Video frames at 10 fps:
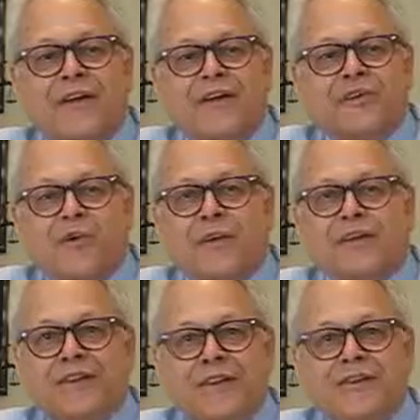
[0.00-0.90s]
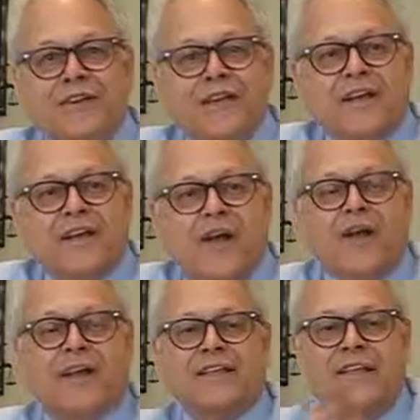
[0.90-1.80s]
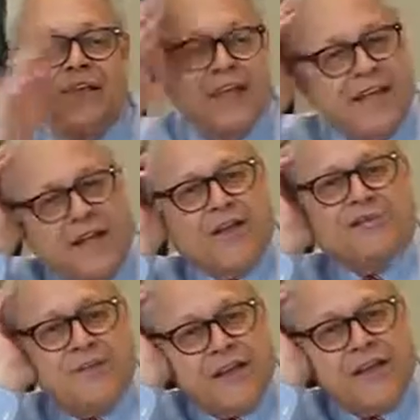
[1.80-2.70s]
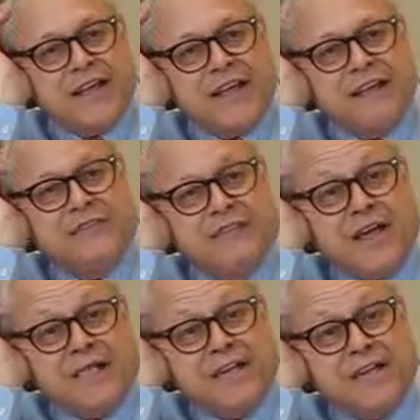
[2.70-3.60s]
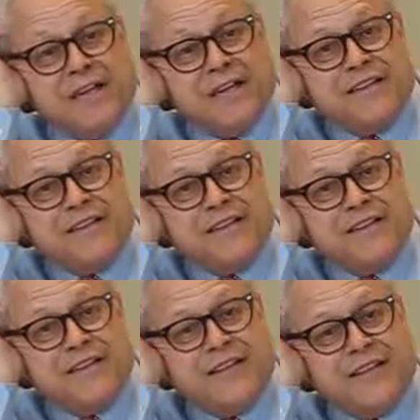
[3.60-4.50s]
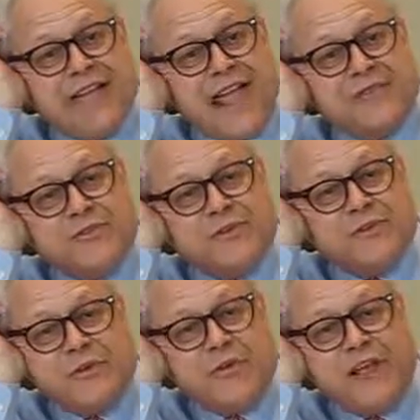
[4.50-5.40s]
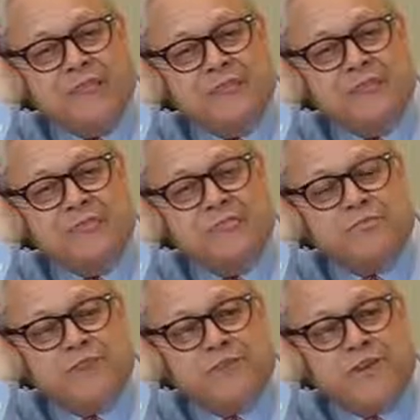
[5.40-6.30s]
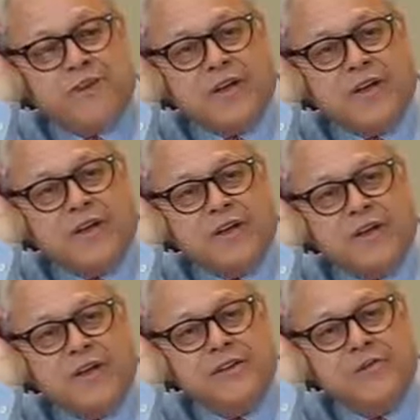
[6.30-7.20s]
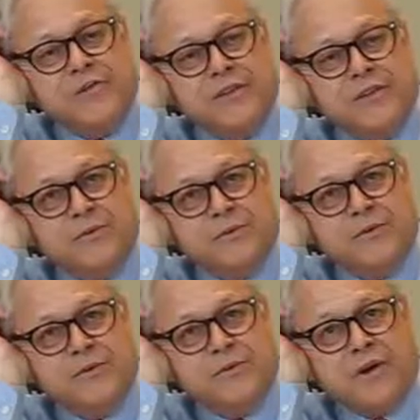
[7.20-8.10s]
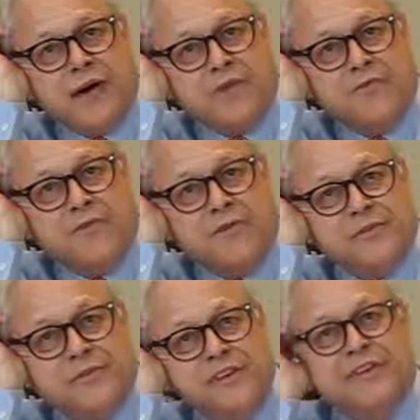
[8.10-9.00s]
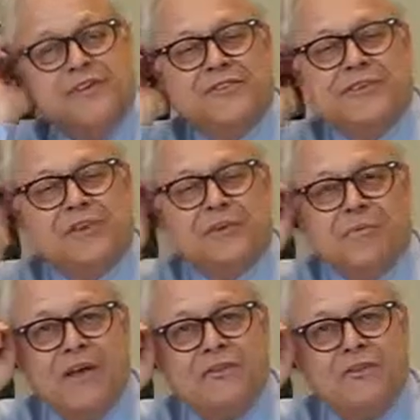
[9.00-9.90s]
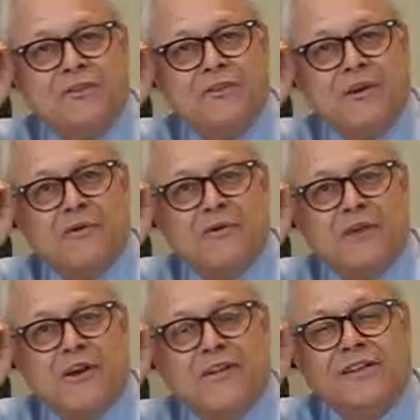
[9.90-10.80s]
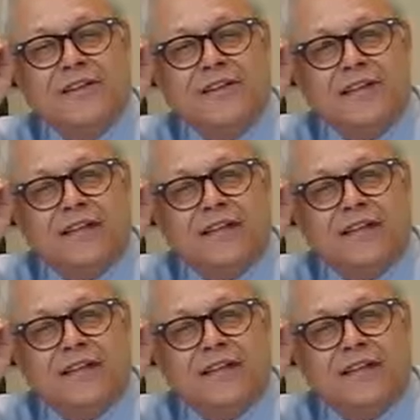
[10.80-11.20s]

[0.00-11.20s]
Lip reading: is your ringtone? Okay. Here, did you stop it? Answer. No, don't answer. Just okay. Did you put it off? You send a little message to whoever was calling?